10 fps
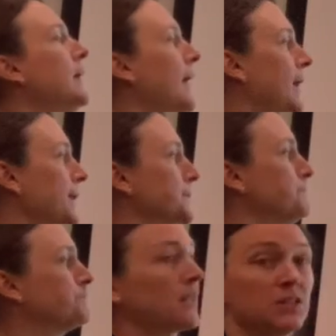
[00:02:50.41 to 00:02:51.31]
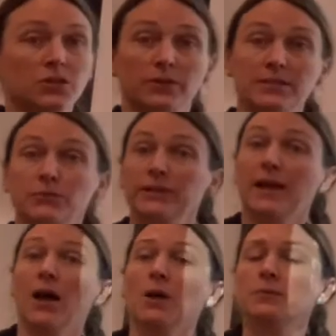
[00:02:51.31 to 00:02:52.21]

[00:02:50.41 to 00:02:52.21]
And so this really helps